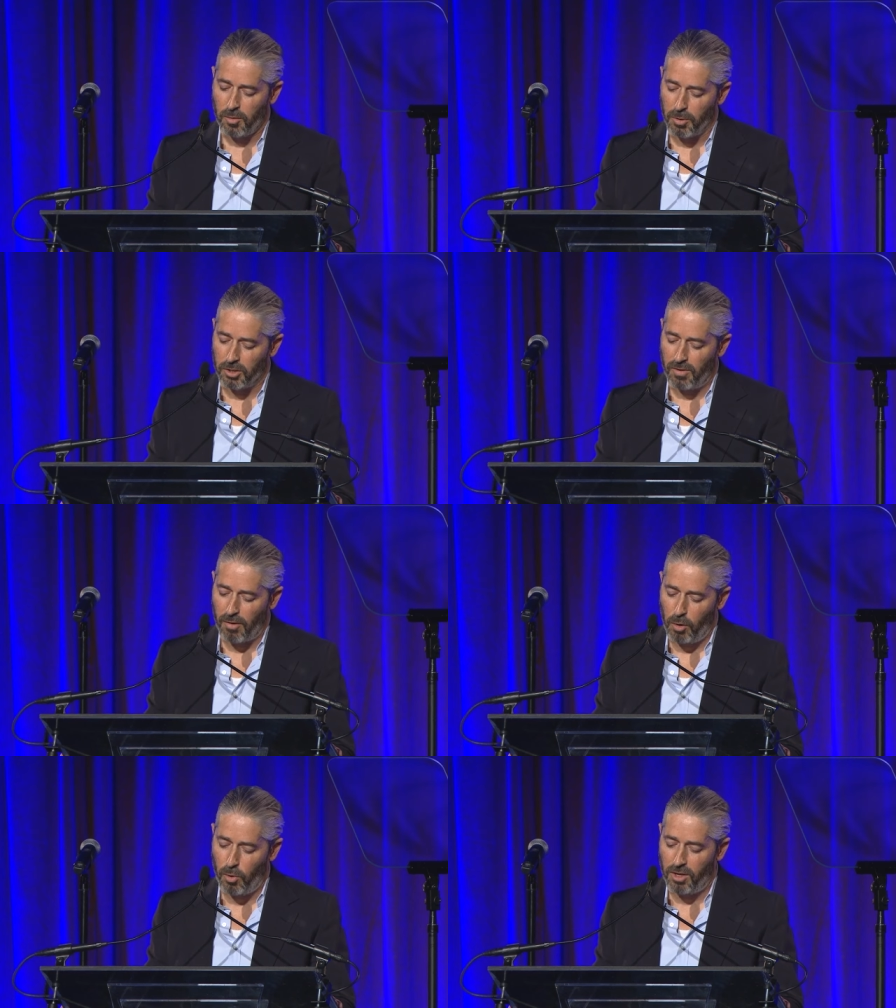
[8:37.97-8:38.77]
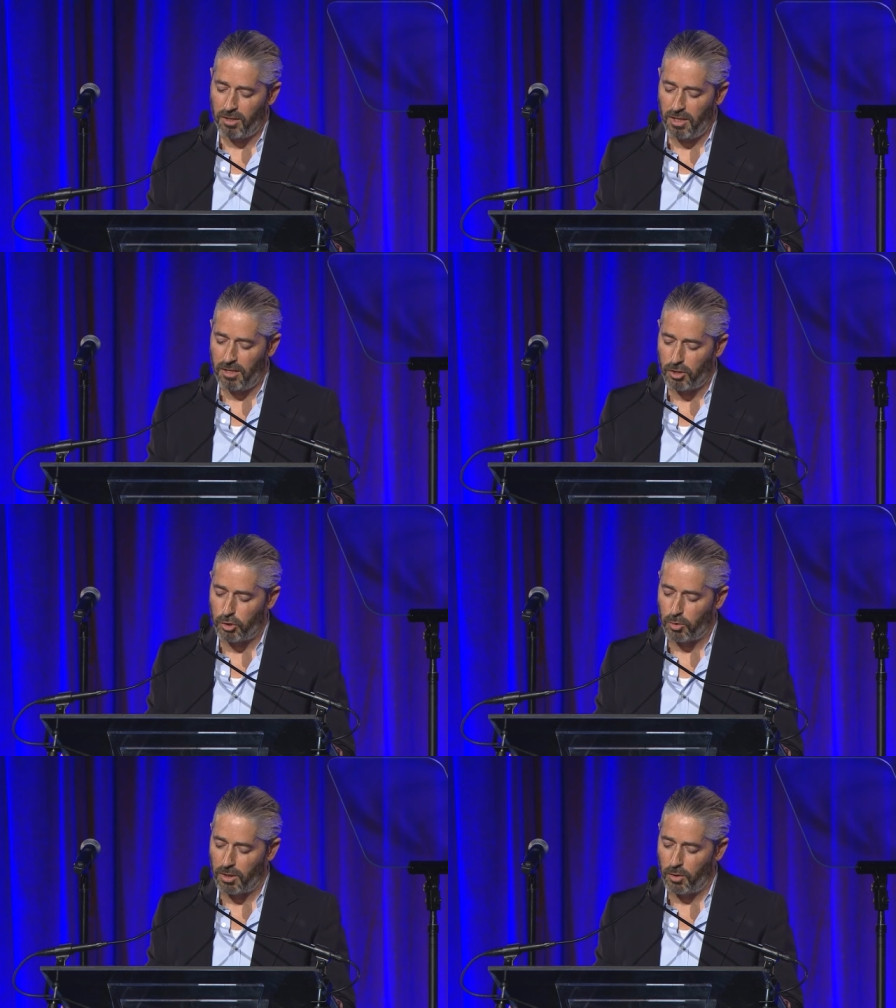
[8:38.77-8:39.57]
because of everyone in the
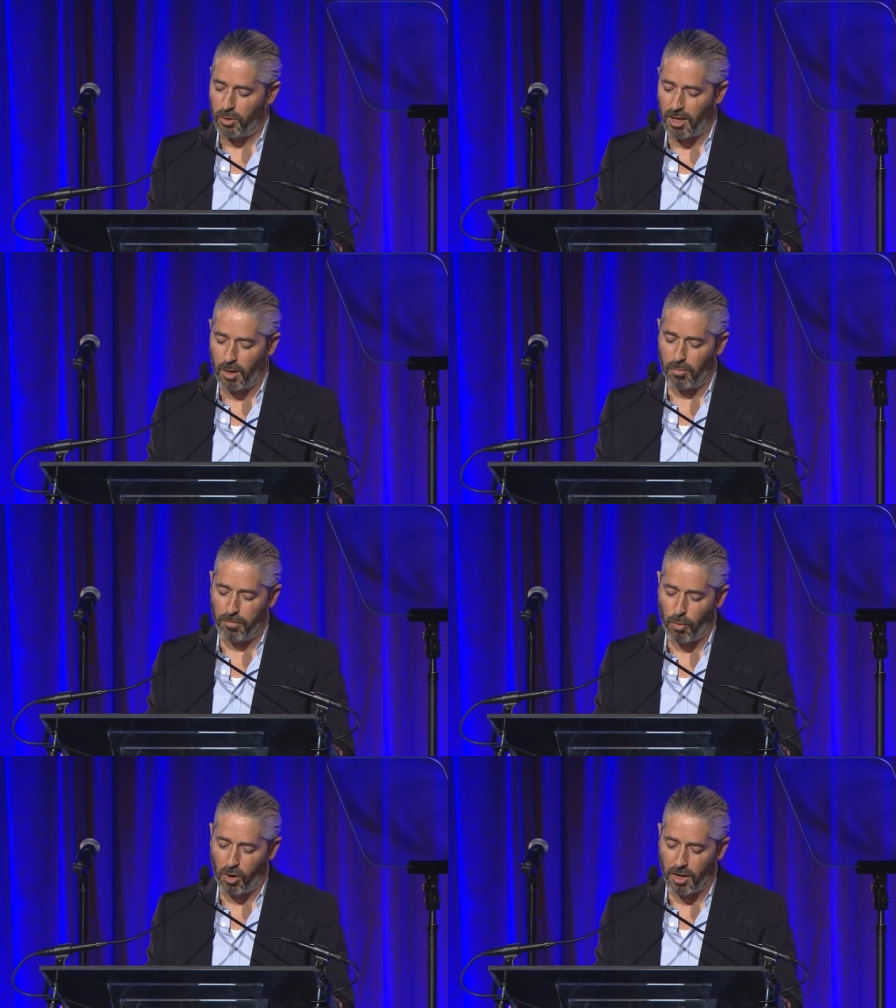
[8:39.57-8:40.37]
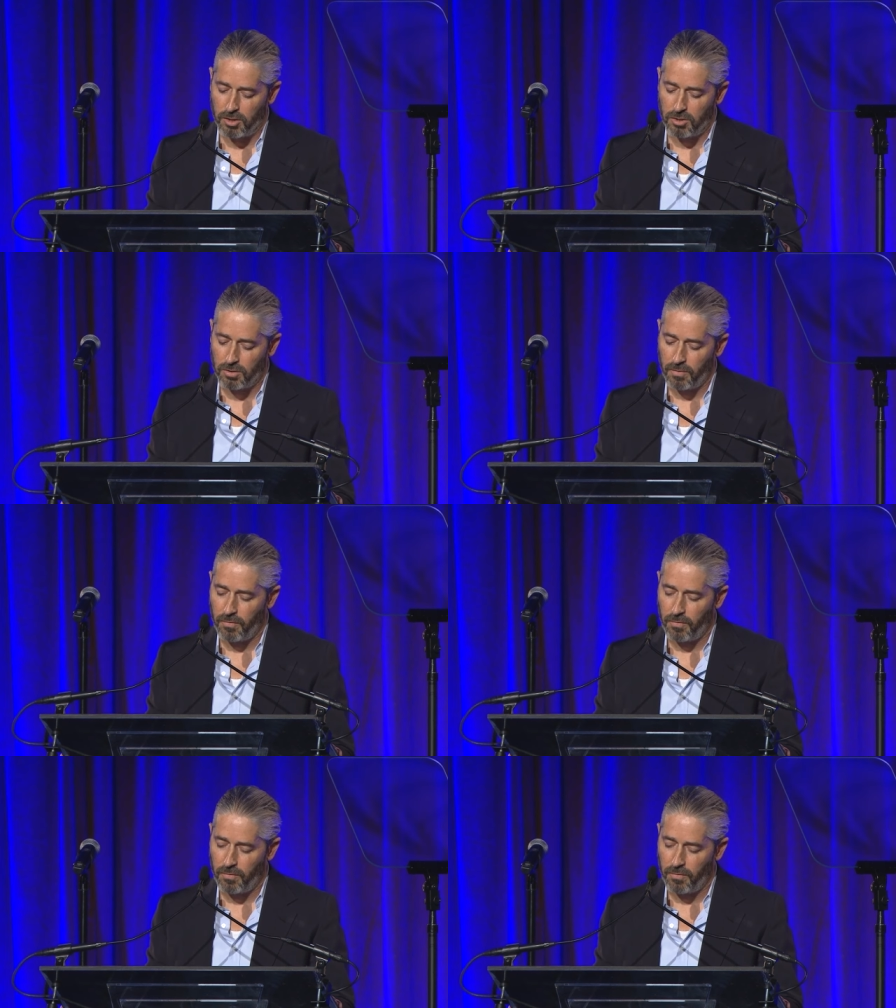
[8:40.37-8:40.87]
industry who came before us.